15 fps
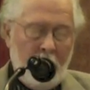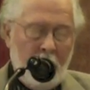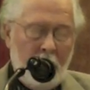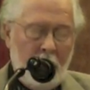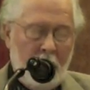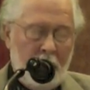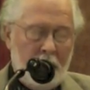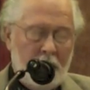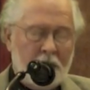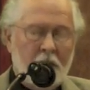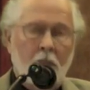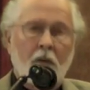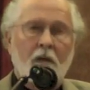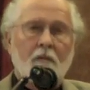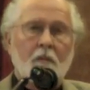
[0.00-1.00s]

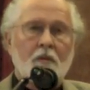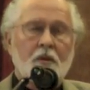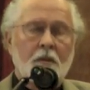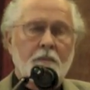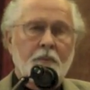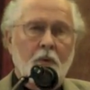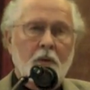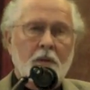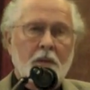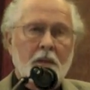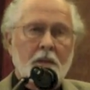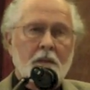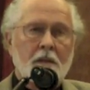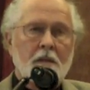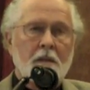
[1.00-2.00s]
This is one of the most
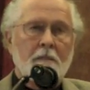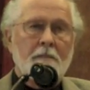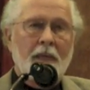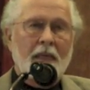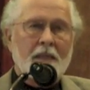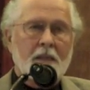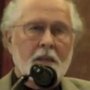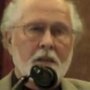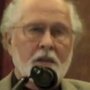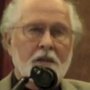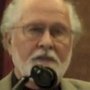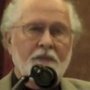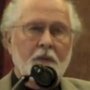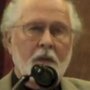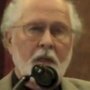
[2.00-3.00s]
important
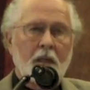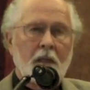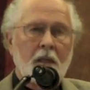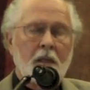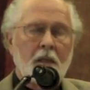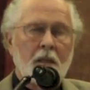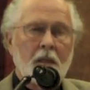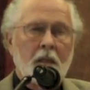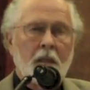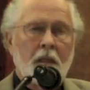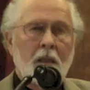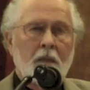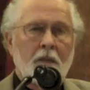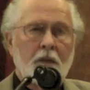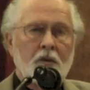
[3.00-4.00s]
matters for any
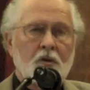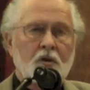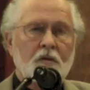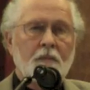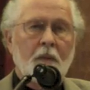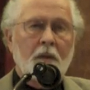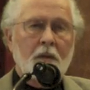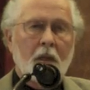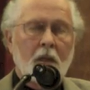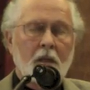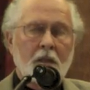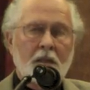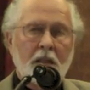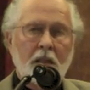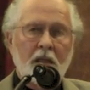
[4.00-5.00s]
religious
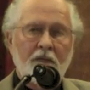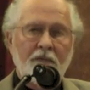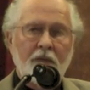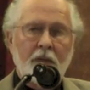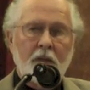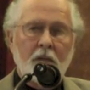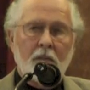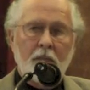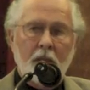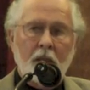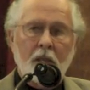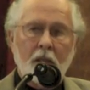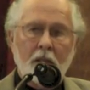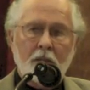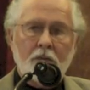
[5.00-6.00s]
minority living in
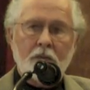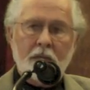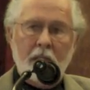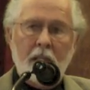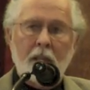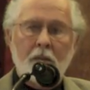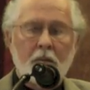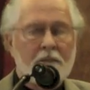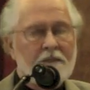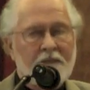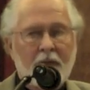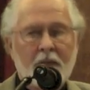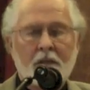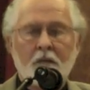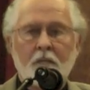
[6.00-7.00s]
America today, or in
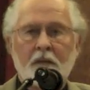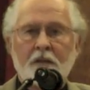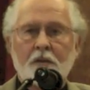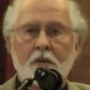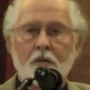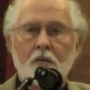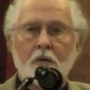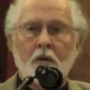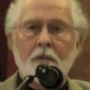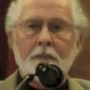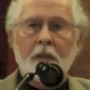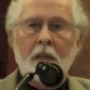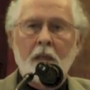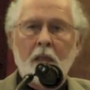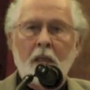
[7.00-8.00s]
fact in Western
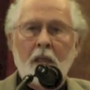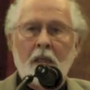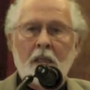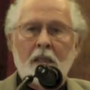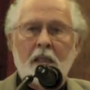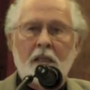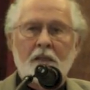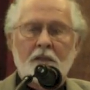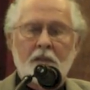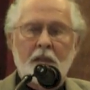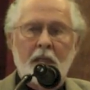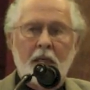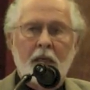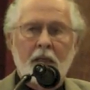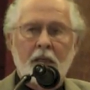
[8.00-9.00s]
Europe. That is
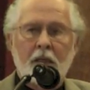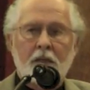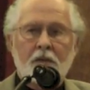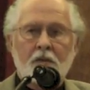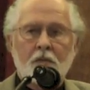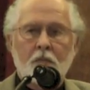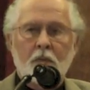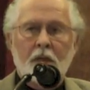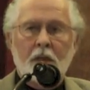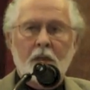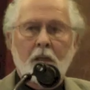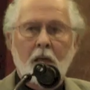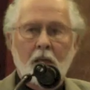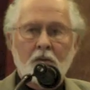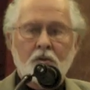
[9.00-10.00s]
in areas
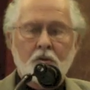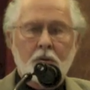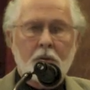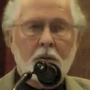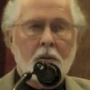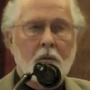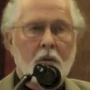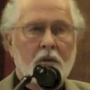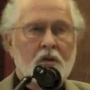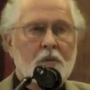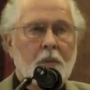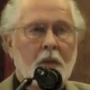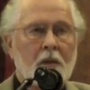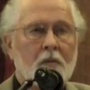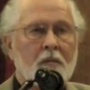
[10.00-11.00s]
where a culture
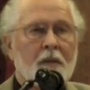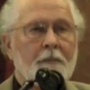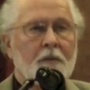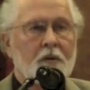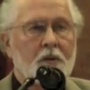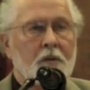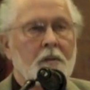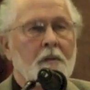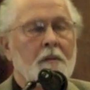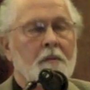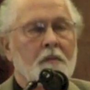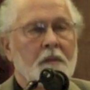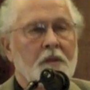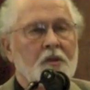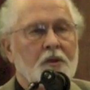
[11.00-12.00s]
corresponding to a particular
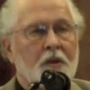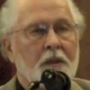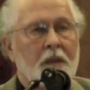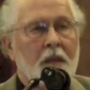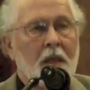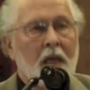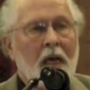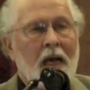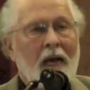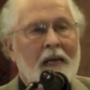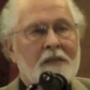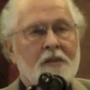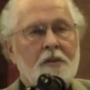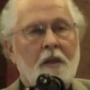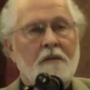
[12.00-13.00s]
religion
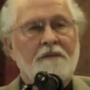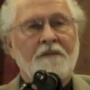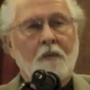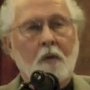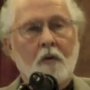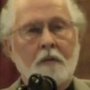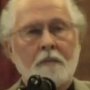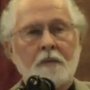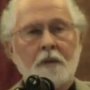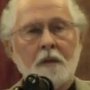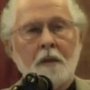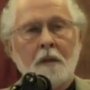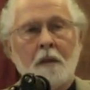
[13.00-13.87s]
has not formed